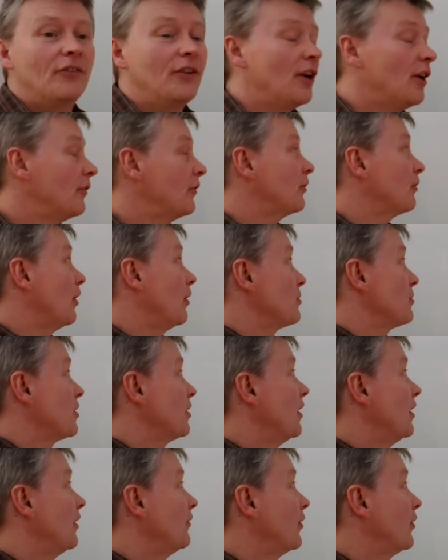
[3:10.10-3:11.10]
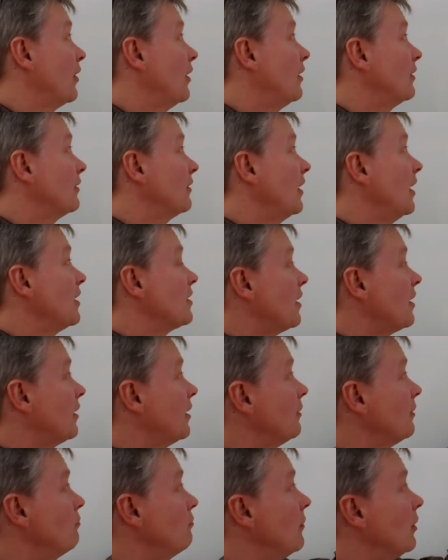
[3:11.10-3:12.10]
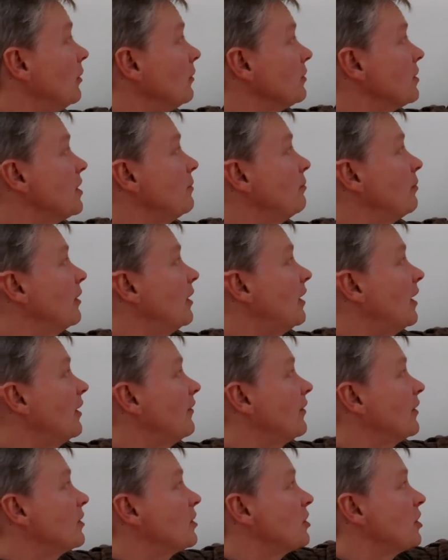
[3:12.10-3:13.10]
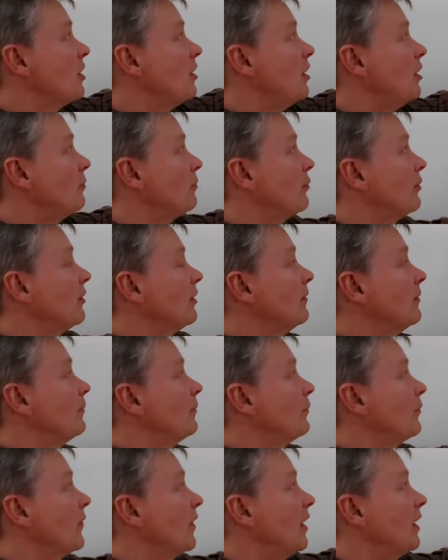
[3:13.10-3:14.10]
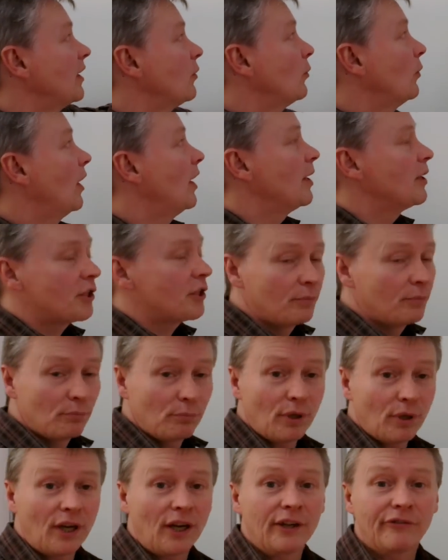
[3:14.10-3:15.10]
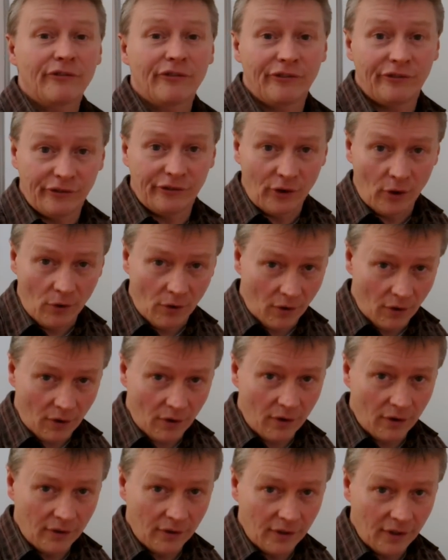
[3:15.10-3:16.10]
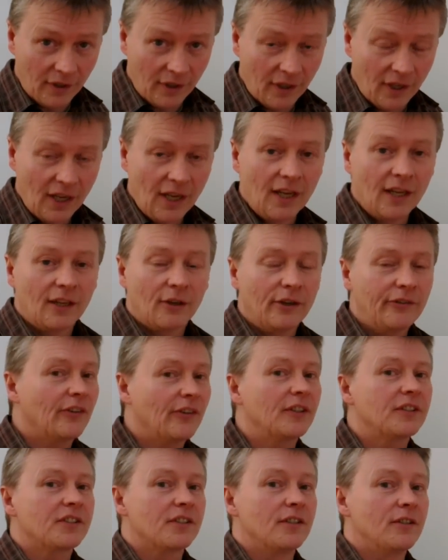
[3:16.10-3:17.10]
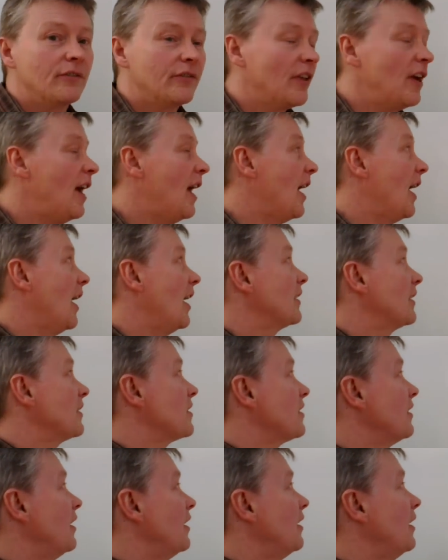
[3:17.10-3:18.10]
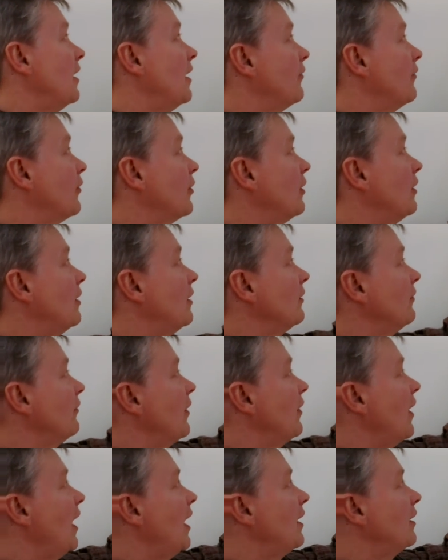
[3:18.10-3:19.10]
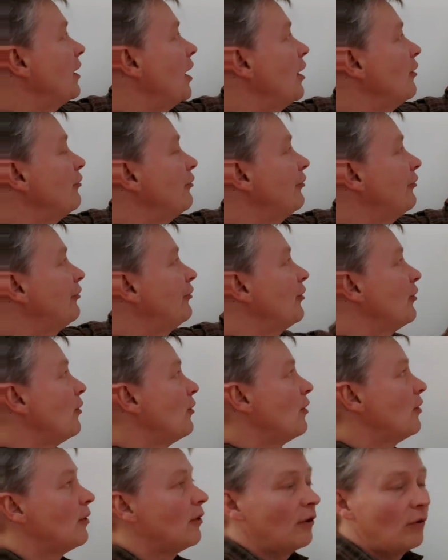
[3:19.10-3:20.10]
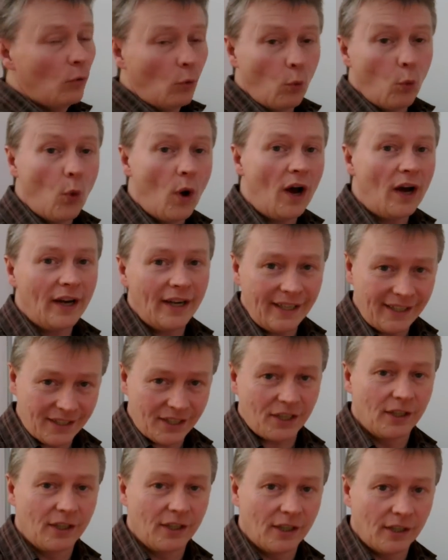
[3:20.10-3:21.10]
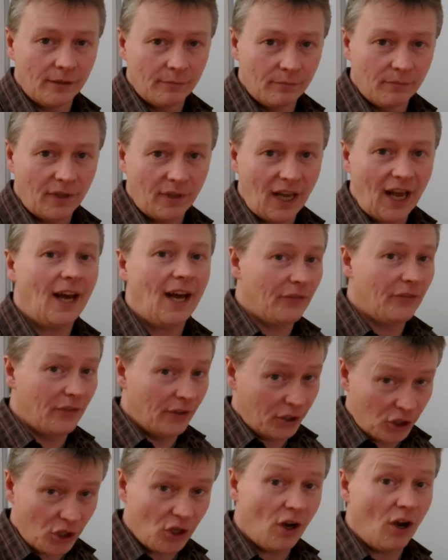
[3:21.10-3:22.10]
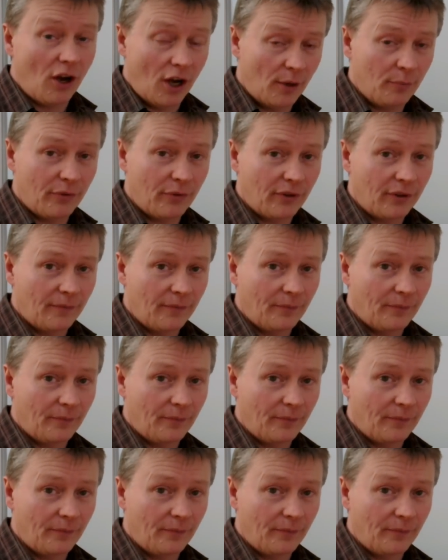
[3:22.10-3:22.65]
The other option I've got is I can multiply the top equation by four. Now if I do that, I've got then a four y term at the top.